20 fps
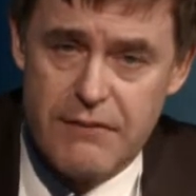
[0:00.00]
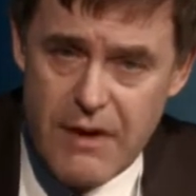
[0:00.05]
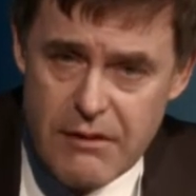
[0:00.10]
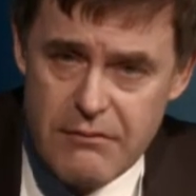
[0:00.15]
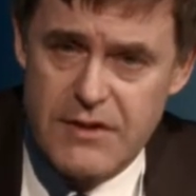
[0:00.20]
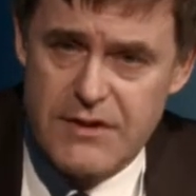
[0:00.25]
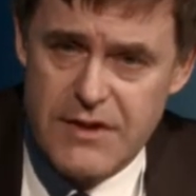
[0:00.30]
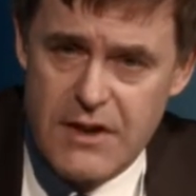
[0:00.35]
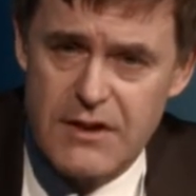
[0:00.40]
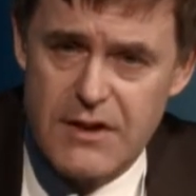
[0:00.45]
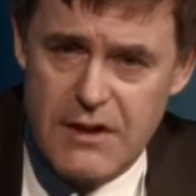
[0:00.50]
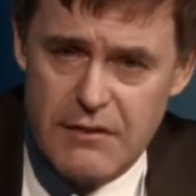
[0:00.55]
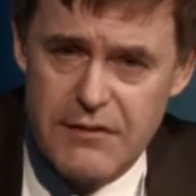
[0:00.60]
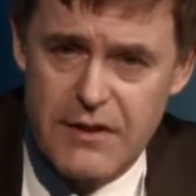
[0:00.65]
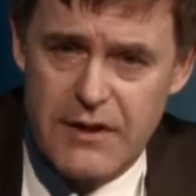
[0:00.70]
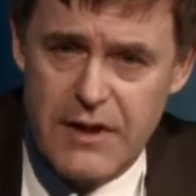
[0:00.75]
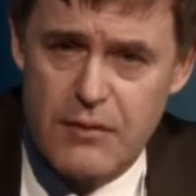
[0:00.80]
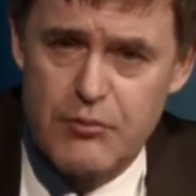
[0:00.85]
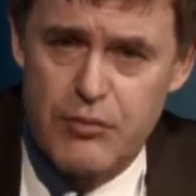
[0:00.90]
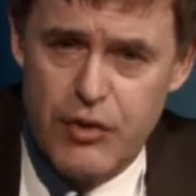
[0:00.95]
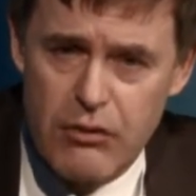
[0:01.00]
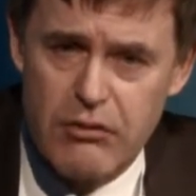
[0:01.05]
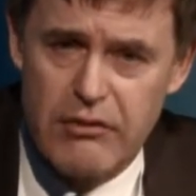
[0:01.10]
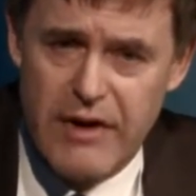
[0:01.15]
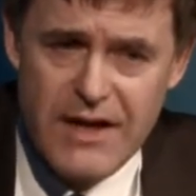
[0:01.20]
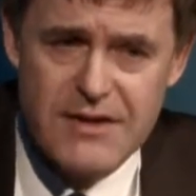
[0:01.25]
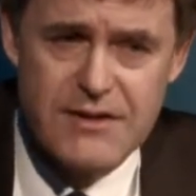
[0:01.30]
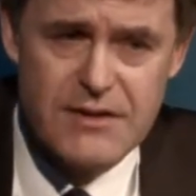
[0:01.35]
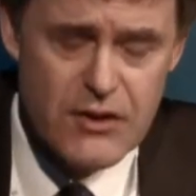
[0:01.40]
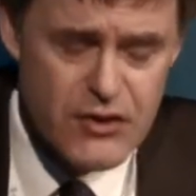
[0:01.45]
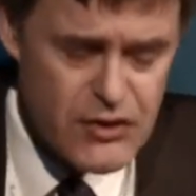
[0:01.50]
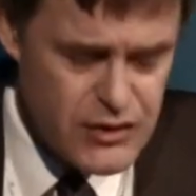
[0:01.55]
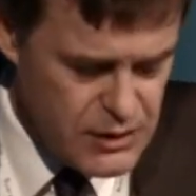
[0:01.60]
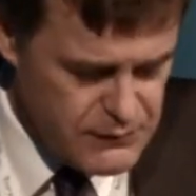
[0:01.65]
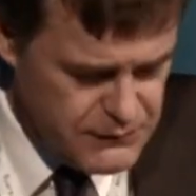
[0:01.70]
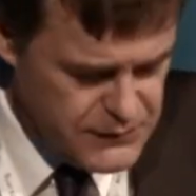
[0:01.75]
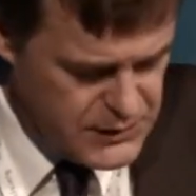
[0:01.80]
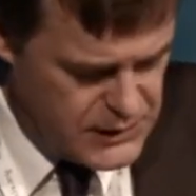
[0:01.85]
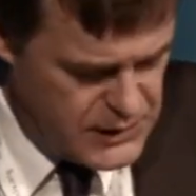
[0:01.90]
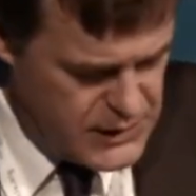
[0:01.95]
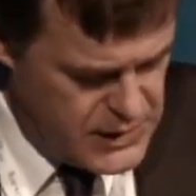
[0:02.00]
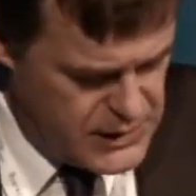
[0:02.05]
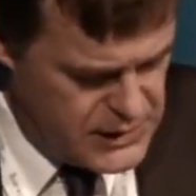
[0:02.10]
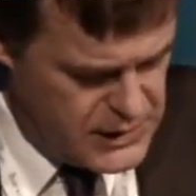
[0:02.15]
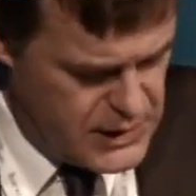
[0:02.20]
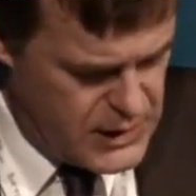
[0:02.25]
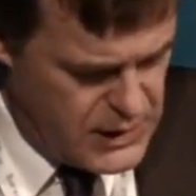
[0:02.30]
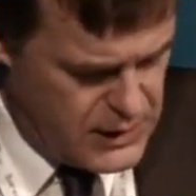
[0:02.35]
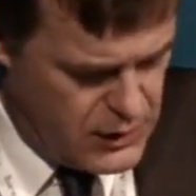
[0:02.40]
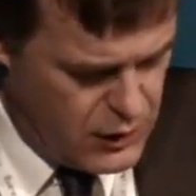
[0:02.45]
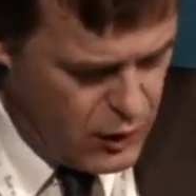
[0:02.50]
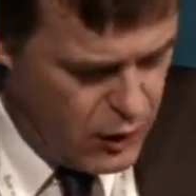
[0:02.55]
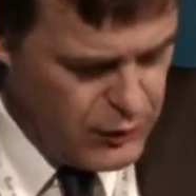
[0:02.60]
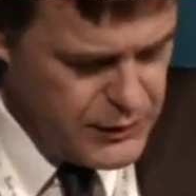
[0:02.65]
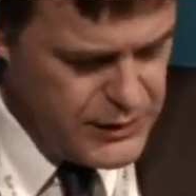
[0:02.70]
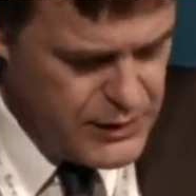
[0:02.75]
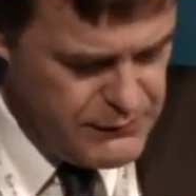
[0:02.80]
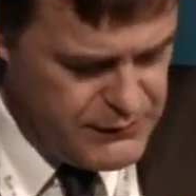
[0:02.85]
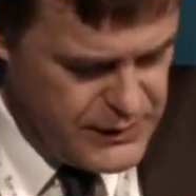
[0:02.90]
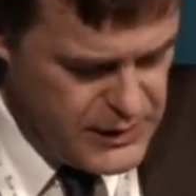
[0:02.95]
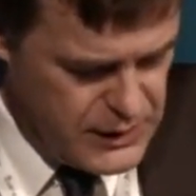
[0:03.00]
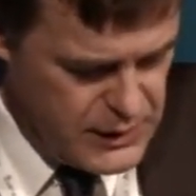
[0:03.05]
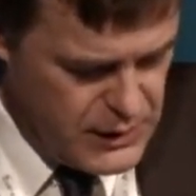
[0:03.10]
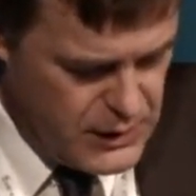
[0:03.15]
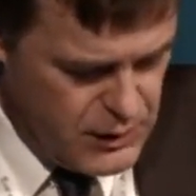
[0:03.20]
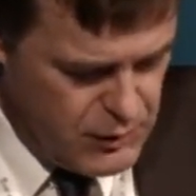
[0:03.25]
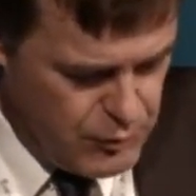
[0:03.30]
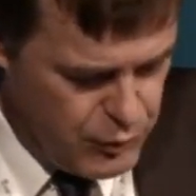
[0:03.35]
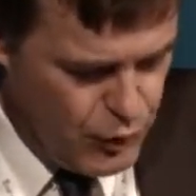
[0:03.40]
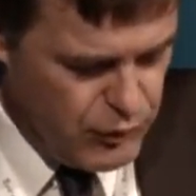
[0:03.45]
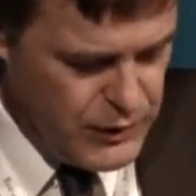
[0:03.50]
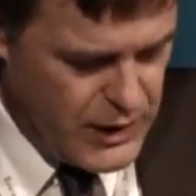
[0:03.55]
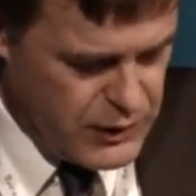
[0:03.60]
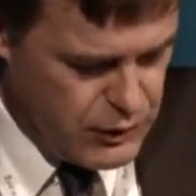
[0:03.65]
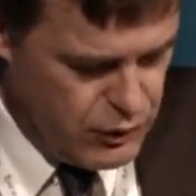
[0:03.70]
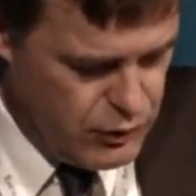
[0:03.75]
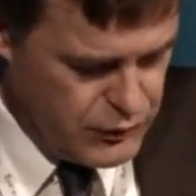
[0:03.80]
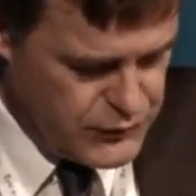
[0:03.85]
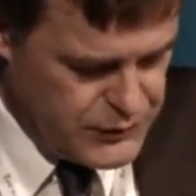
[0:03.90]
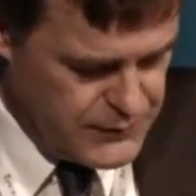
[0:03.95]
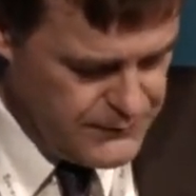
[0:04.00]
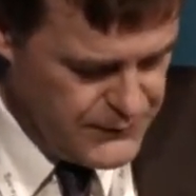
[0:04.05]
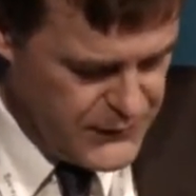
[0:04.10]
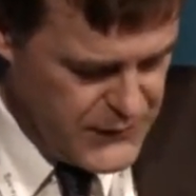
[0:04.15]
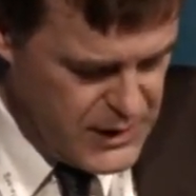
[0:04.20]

very significant progress achieved on the Polar Code.